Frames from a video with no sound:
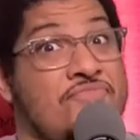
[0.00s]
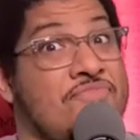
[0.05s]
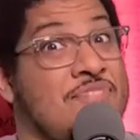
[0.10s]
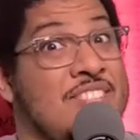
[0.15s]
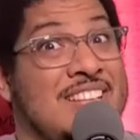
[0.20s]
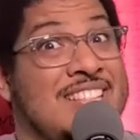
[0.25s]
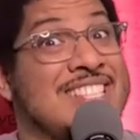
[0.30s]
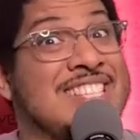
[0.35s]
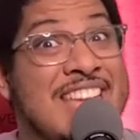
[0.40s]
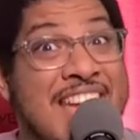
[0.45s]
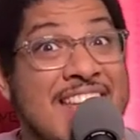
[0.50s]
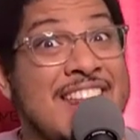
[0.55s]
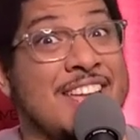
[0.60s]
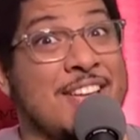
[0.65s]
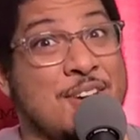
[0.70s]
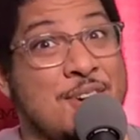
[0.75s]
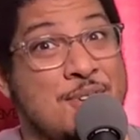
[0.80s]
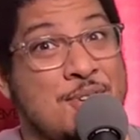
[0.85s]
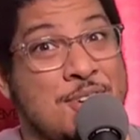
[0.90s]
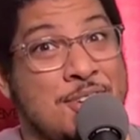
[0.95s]
Let's get it,
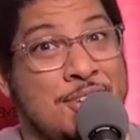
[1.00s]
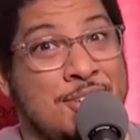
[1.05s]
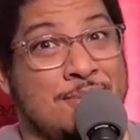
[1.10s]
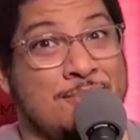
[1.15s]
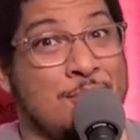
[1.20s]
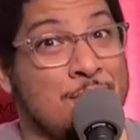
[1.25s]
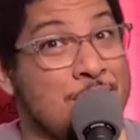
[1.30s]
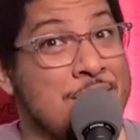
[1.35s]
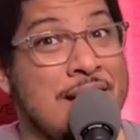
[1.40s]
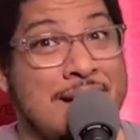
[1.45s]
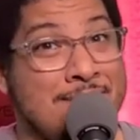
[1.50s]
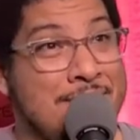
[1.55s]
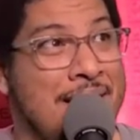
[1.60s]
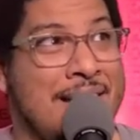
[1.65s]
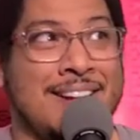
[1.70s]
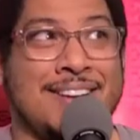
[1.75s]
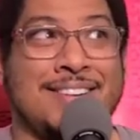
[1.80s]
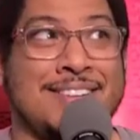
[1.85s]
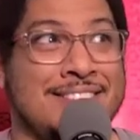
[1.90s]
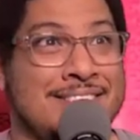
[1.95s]
yo. Mortal
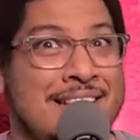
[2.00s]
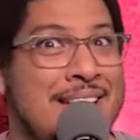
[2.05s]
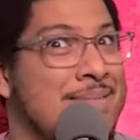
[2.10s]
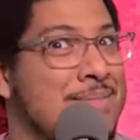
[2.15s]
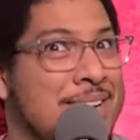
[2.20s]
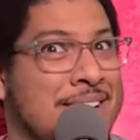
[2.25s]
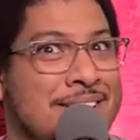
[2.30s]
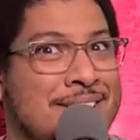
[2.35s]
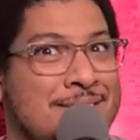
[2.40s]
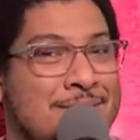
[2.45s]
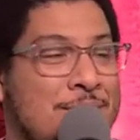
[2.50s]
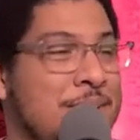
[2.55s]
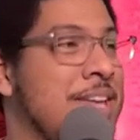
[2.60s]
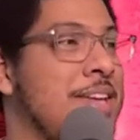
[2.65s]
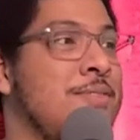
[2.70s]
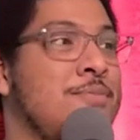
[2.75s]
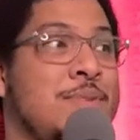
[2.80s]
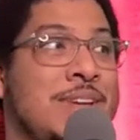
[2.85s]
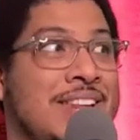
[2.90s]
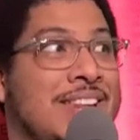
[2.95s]
Kombat is happening. We
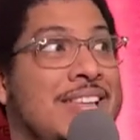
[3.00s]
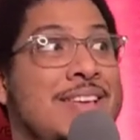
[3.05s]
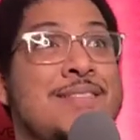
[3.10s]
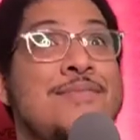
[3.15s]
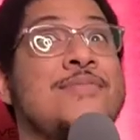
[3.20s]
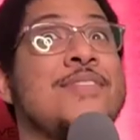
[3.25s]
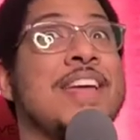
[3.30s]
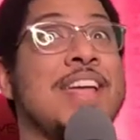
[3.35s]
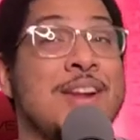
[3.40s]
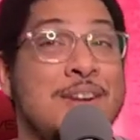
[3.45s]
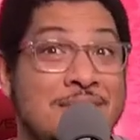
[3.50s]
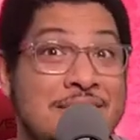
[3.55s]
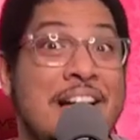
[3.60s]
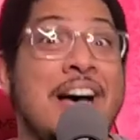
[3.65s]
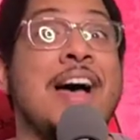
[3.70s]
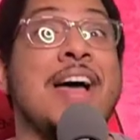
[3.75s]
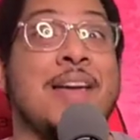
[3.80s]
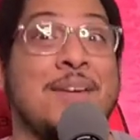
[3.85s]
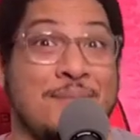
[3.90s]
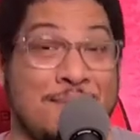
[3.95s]
we live in a
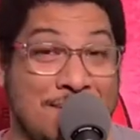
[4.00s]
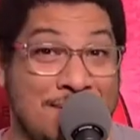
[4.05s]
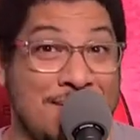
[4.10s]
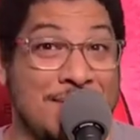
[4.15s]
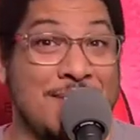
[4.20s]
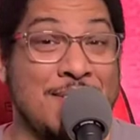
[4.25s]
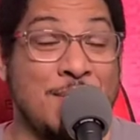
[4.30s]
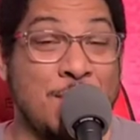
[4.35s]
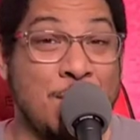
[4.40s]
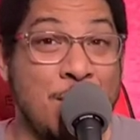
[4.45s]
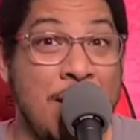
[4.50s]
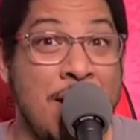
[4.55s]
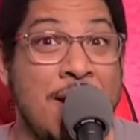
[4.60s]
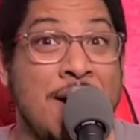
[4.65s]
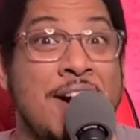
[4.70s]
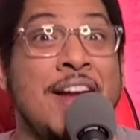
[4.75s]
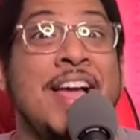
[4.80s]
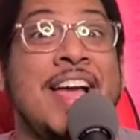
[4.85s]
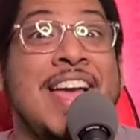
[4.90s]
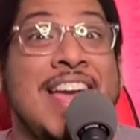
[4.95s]
time
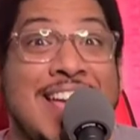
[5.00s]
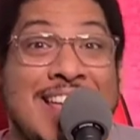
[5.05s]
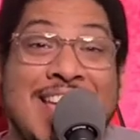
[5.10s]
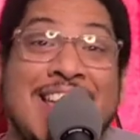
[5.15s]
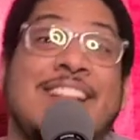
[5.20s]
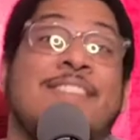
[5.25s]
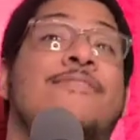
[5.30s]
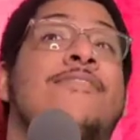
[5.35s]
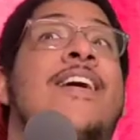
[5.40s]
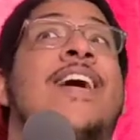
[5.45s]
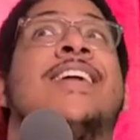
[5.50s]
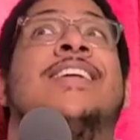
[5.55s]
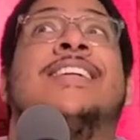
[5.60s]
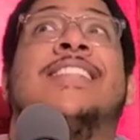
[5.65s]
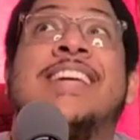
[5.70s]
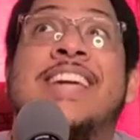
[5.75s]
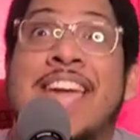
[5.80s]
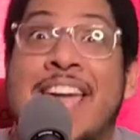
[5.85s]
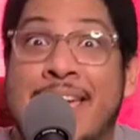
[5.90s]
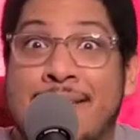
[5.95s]
where it
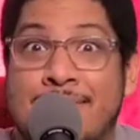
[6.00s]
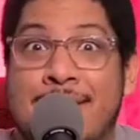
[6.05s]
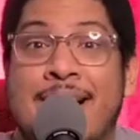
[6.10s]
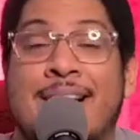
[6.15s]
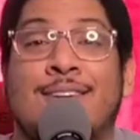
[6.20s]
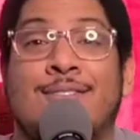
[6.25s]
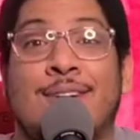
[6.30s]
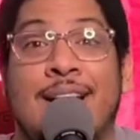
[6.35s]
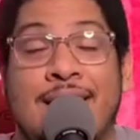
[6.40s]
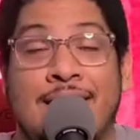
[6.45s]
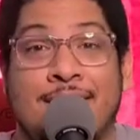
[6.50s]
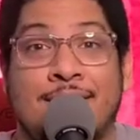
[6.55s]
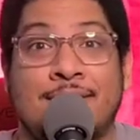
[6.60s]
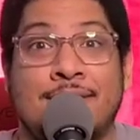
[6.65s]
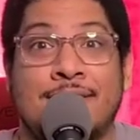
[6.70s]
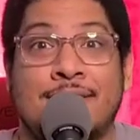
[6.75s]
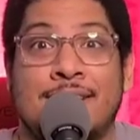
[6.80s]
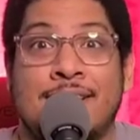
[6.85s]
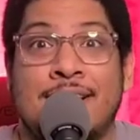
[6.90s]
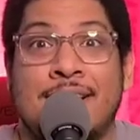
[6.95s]
finally came back around
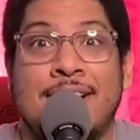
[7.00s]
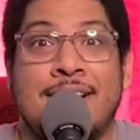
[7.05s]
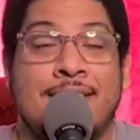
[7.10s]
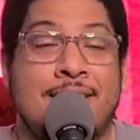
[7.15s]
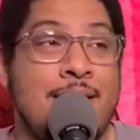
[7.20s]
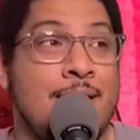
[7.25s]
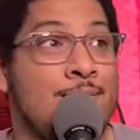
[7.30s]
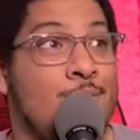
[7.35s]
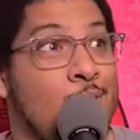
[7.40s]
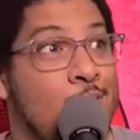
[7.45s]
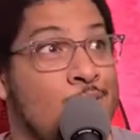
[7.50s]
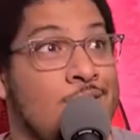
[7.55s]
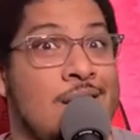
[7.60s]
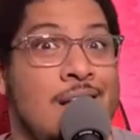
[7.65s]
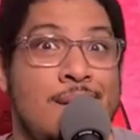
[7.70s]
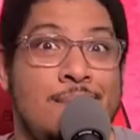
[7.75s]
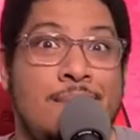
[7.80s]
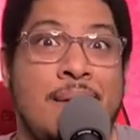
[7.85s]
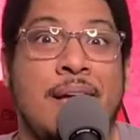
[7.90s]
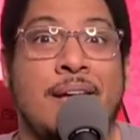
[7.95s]
that Mortal
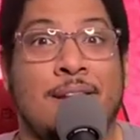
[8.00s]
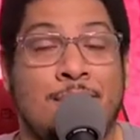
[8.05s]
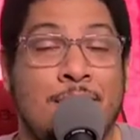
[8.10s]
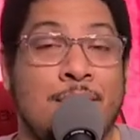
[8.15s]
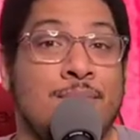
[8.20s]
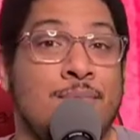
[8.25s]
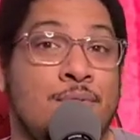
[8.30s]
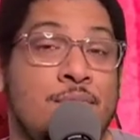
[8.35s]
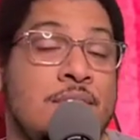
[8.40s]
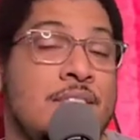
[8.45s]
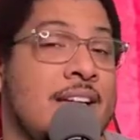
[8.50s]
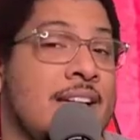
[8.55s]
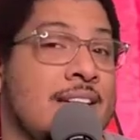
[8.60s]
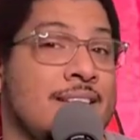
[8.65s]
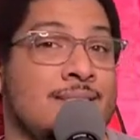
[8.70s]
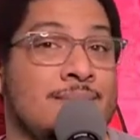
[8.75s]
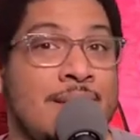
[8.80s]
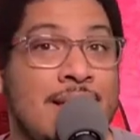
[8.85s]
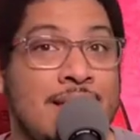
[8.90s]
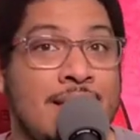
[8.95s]
Kombat could be a movie that
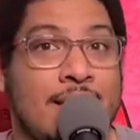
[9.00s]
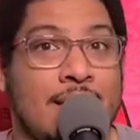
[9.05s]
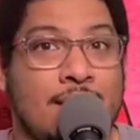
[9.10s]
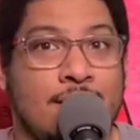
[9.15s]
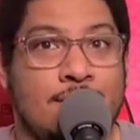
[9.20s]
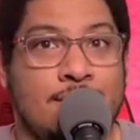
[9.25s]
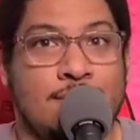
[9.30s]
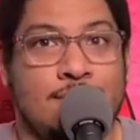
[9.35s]
gets made again.